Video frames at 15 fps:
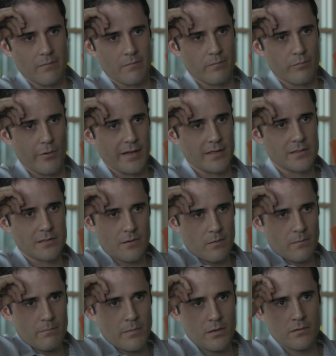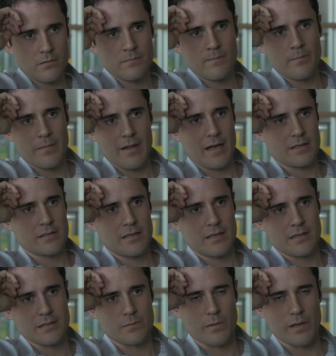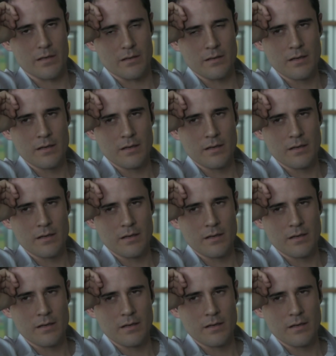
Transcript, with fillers: brainstorm mode, actually, because we